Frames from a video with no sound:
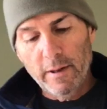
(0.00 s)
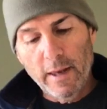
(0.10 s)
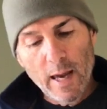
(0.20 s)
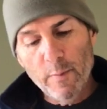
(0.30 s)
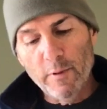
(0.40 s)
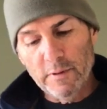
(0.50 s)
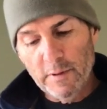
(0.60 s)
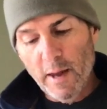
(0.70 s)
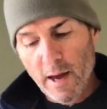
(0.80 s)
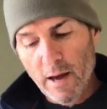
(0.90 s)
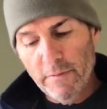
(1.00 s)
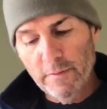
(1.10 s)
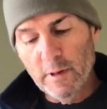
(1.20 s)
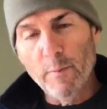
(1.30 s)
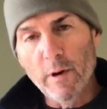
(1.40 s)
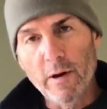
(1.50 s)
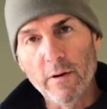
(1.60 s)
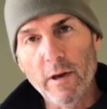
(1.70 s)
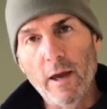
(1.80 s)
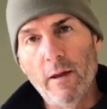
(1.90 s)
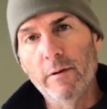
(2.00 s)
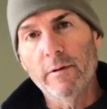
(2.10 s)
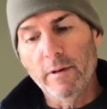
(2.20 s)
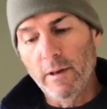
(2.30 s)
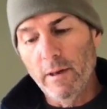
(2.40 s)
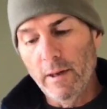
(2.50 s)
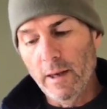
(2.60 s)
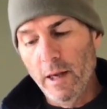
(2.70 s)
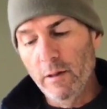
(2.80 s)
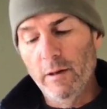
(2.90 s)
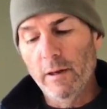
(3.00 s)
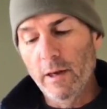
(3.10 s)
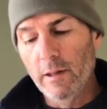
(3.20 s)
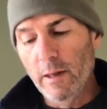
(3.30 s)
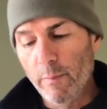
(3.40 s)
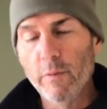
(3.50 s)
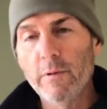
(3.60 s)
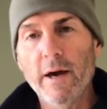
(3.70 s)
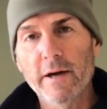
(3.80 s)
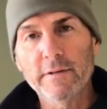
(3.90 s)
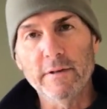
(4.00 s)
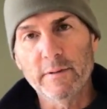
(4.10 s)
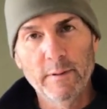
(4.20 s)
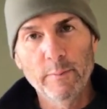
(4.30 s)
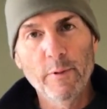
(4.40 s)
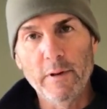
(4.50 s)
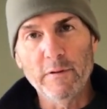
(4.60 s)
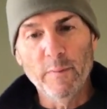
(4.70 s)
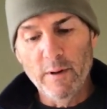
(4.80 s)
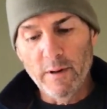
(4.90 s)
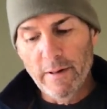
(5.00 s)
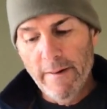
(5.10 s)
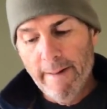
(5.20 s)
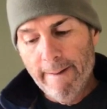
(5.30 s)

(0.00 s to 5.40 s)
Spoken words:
camera staff somewhere in the boondocks is pretty small,